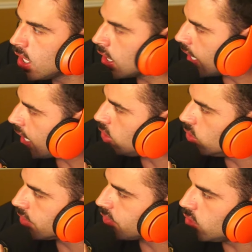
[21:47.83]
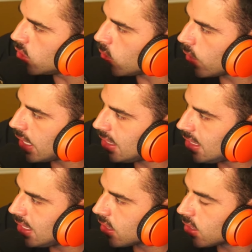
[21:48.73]
And you have no
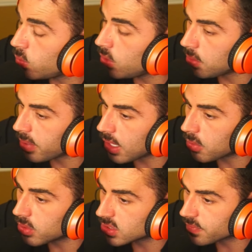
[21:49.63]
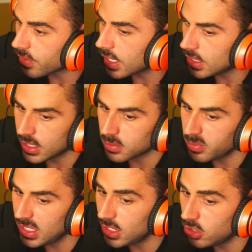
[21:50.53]
idea that willpower is finite,
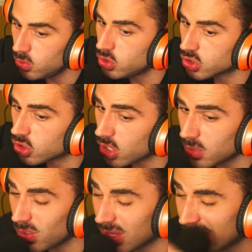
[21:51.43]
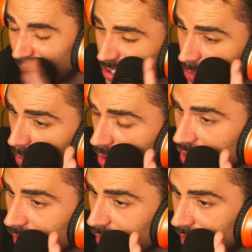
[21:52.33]
meaning you start with this much
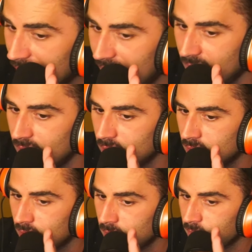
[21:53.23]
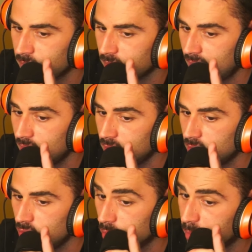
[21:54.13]
every day. And
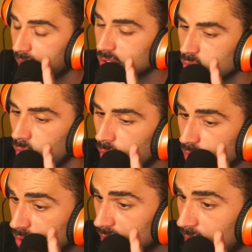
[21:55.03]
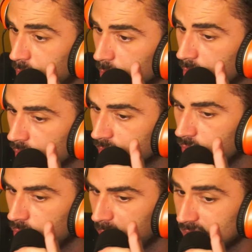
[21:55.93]
your best goal is to keep your bar
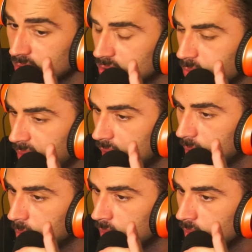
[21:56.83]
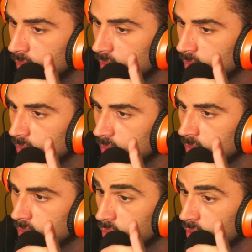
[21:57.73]
full by 6 p.m.,
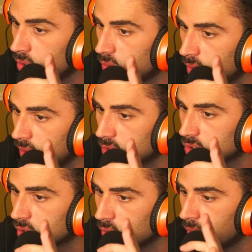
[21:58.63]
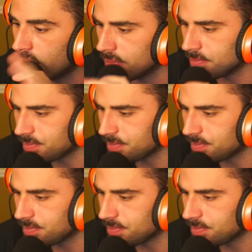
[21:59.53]
where you can really start going in.